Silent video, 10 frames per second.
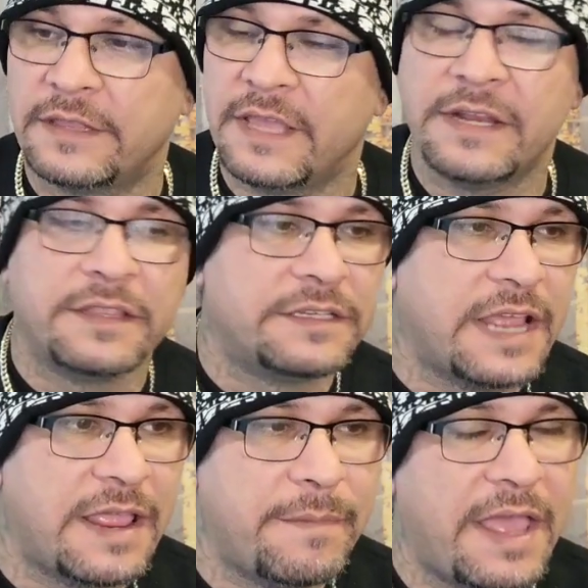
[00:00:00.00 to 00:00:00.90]
At the end of the
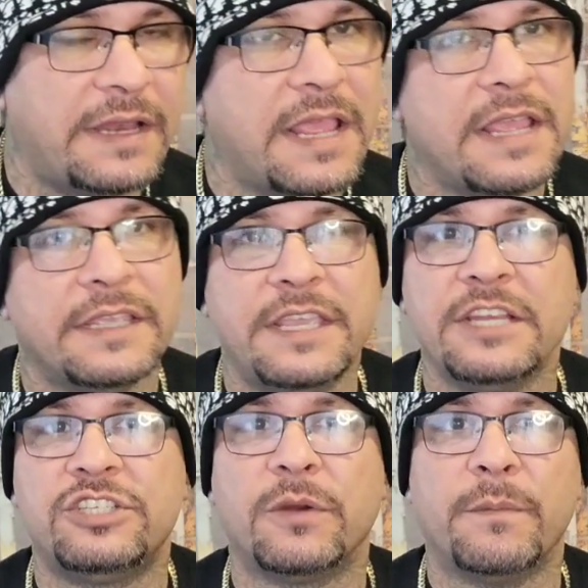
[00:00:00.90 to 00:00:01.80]
day, man,
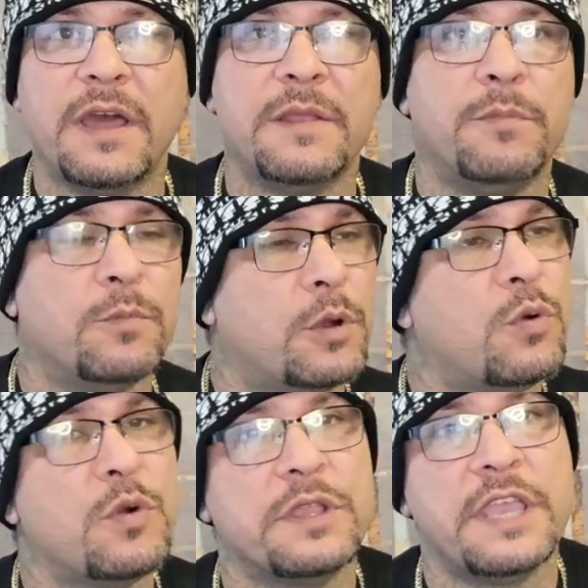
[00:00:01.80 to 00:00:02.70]
get your money, boo-boo.